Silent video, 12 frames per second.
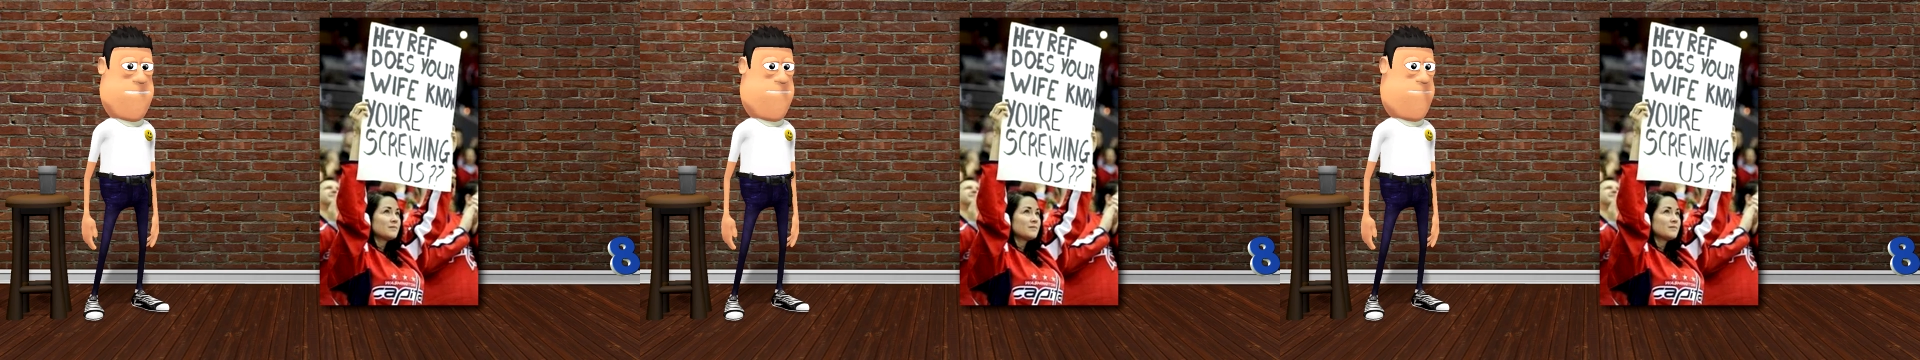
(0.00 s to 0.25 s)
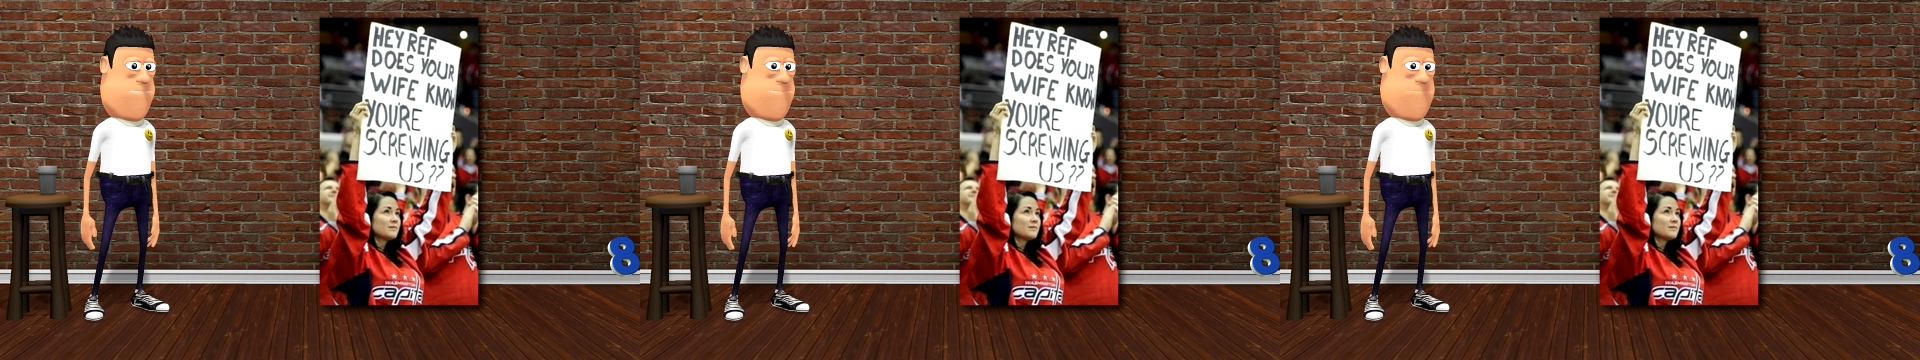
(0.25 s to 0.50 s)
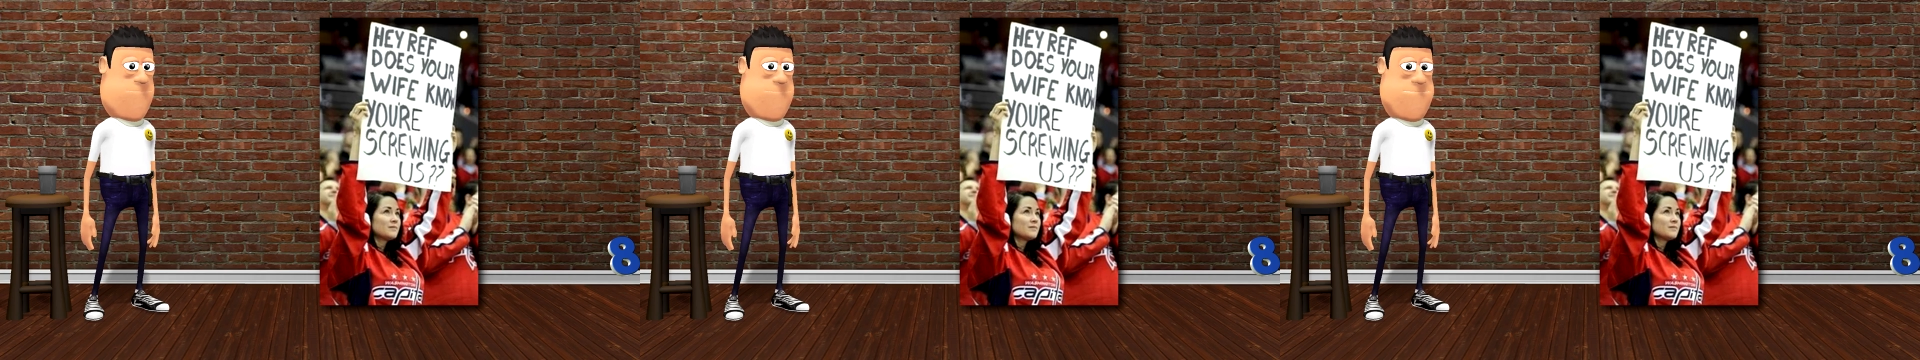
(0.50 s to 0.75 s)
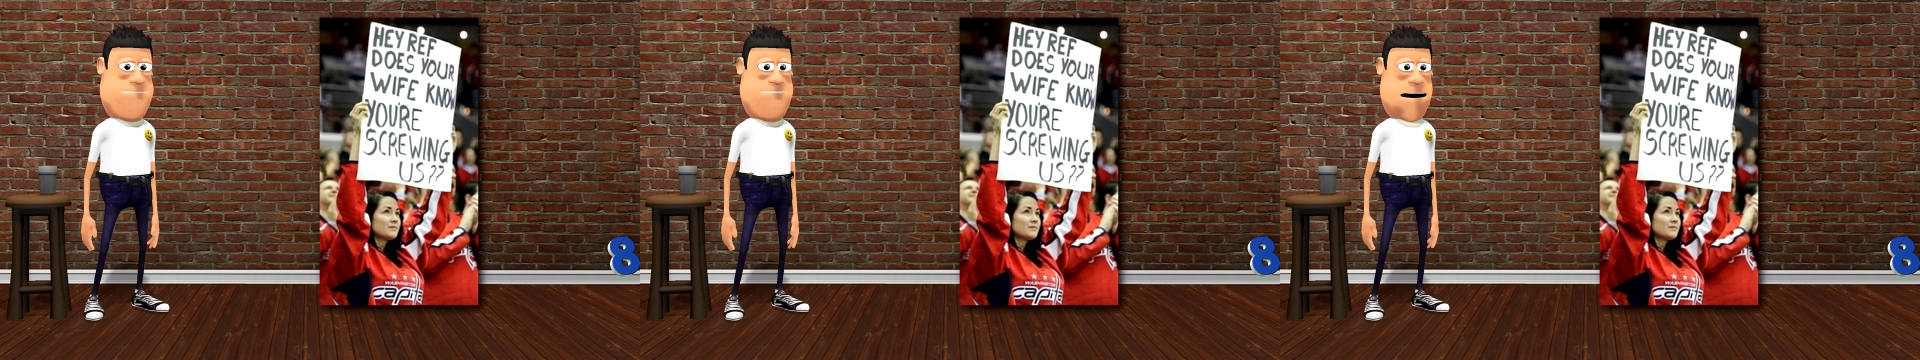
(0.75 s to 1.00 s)
Speaker 1: us?
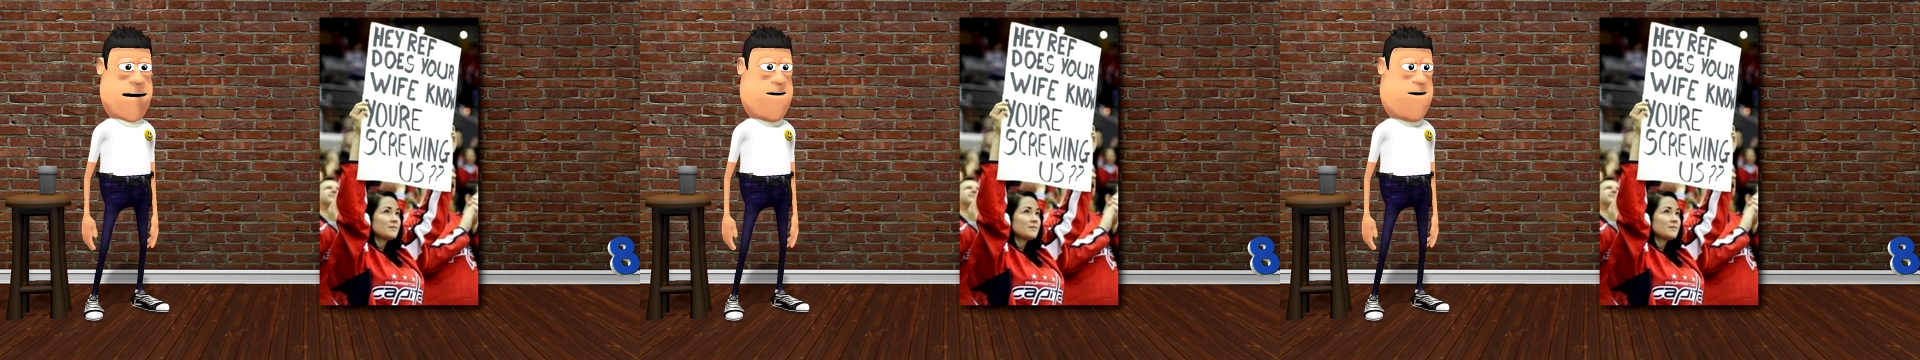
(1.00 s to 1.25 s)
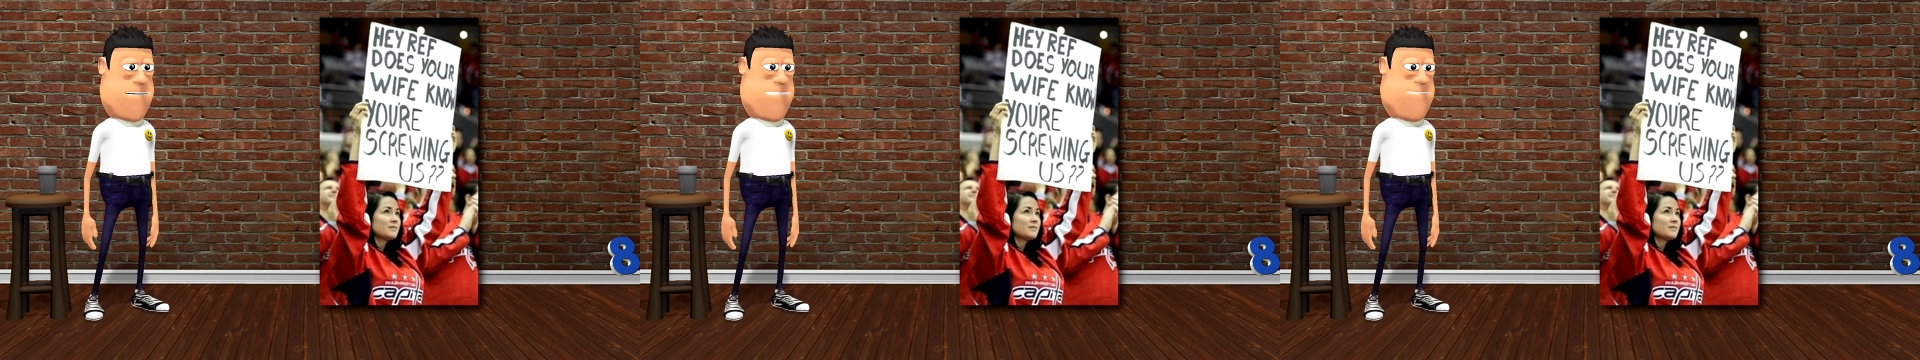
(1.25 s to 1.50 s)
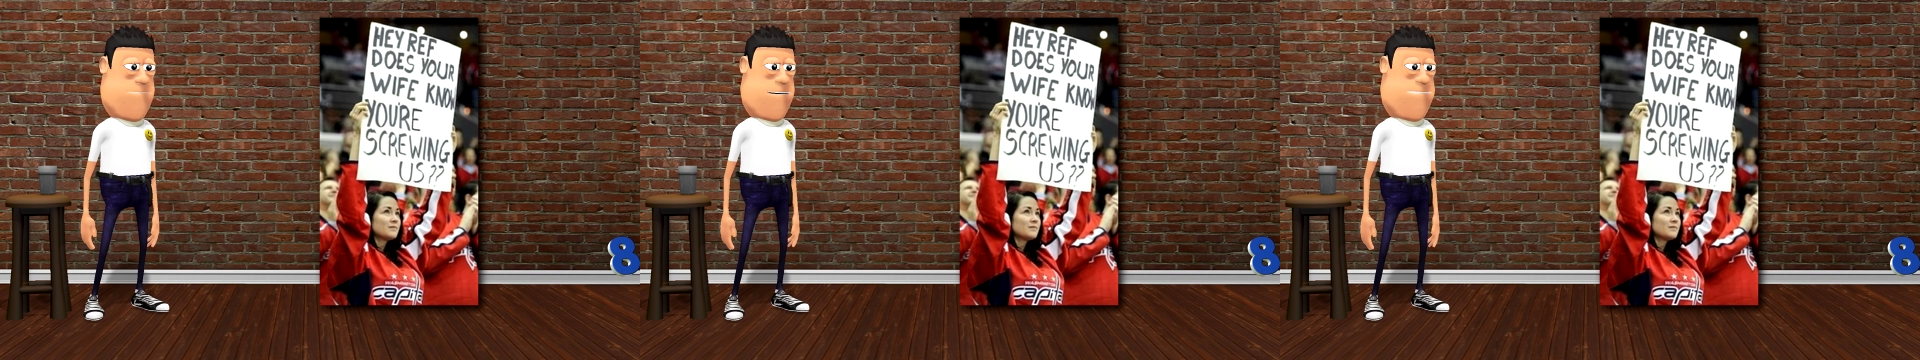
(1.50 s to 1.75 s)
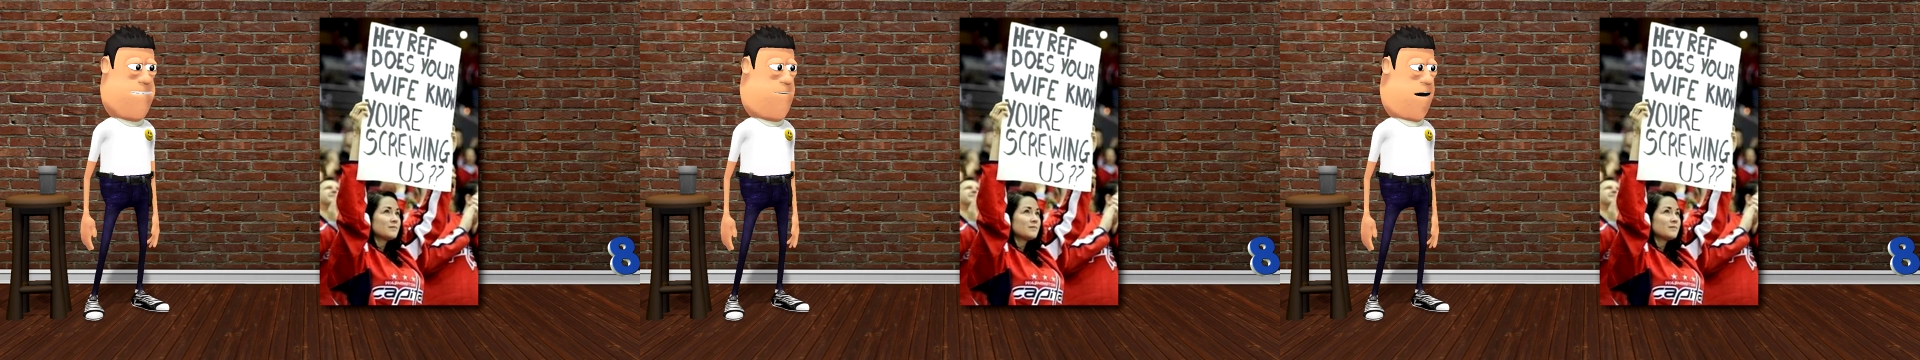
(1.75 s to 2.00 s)
That's
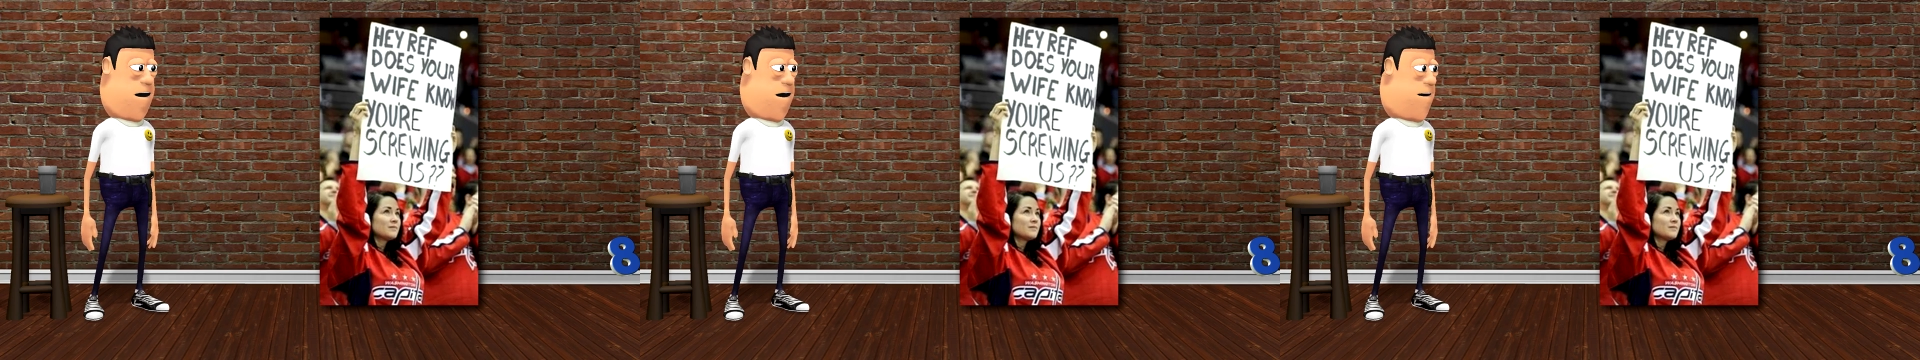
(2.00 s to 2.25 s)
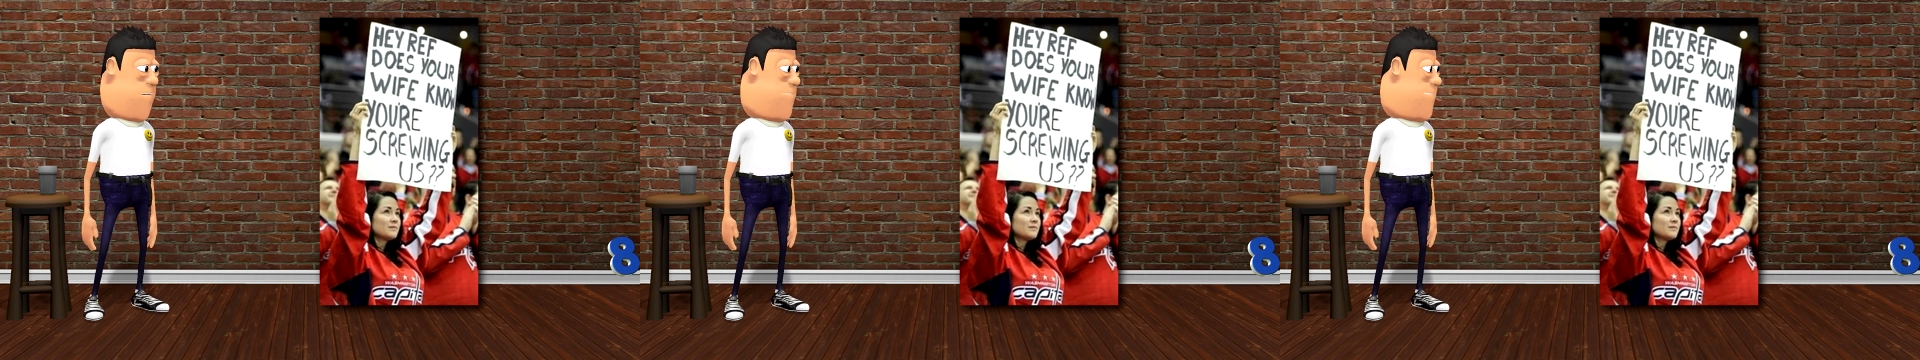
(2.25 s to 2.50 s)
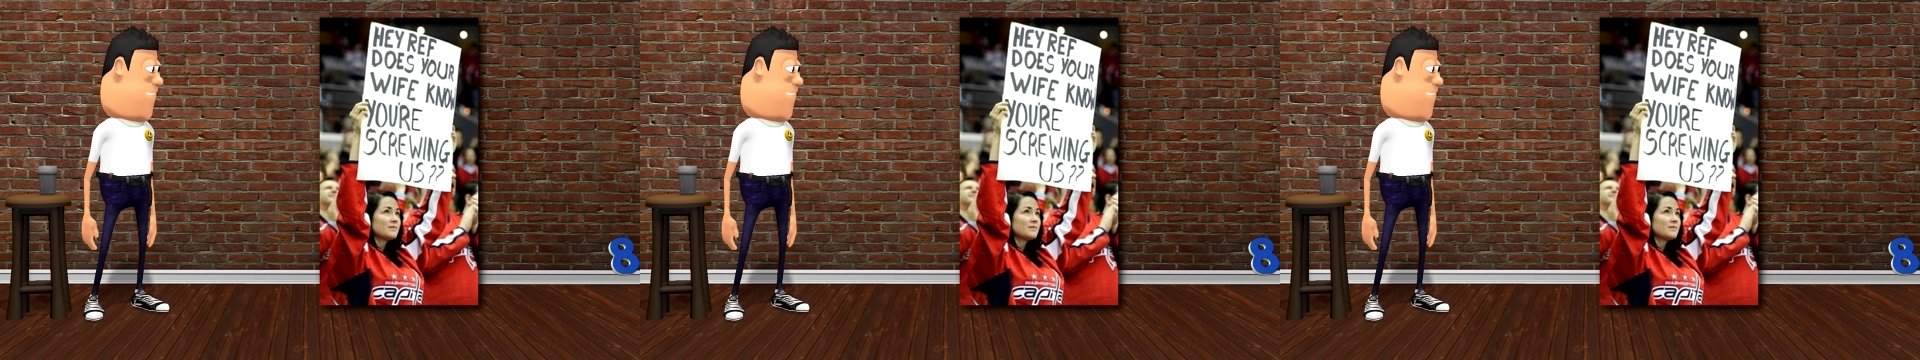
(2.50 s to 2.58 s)
funny as hell.